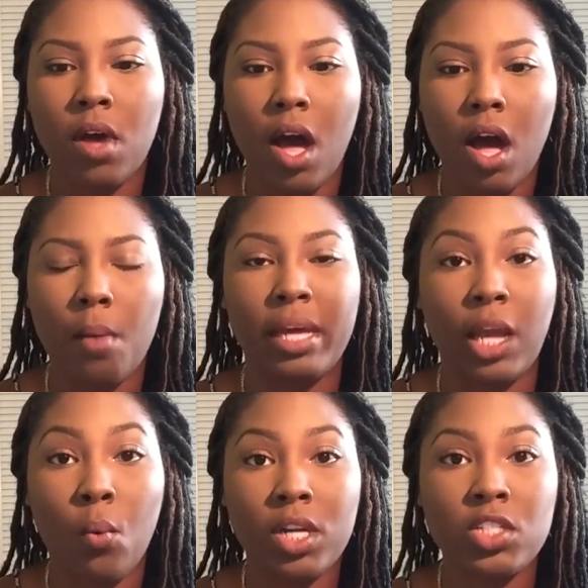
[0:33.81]
and
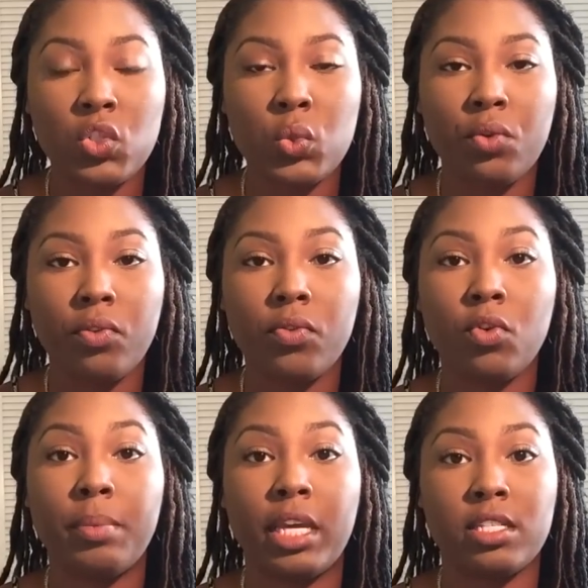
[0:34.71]
I wanted to do a
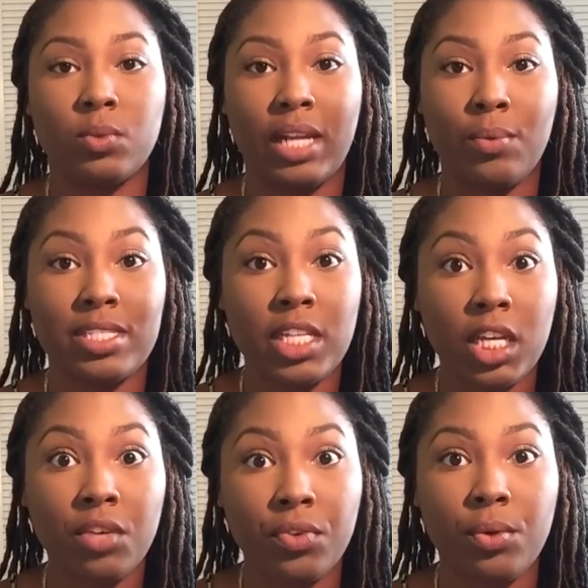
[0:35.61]
review because when I was
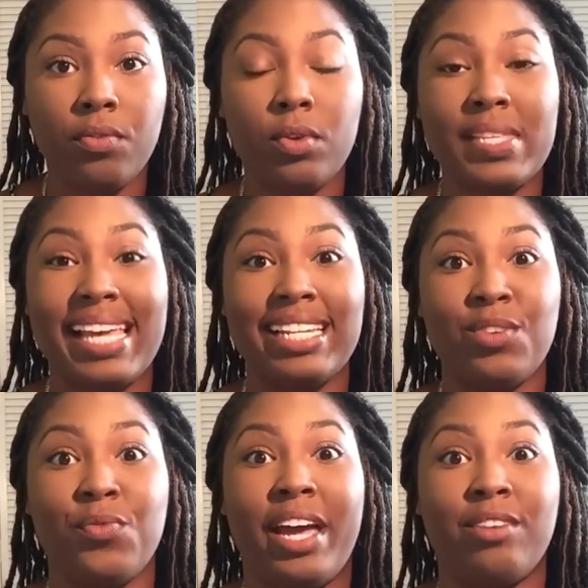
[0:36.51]
looking for reviews, I
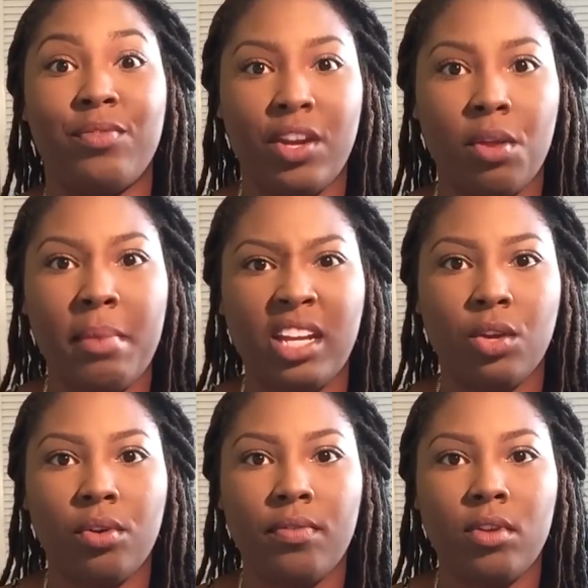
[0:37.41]
didn't find very many
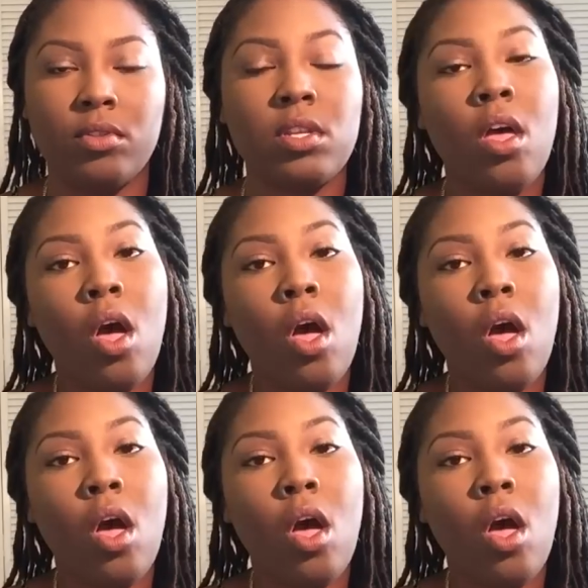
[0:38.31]
reviews,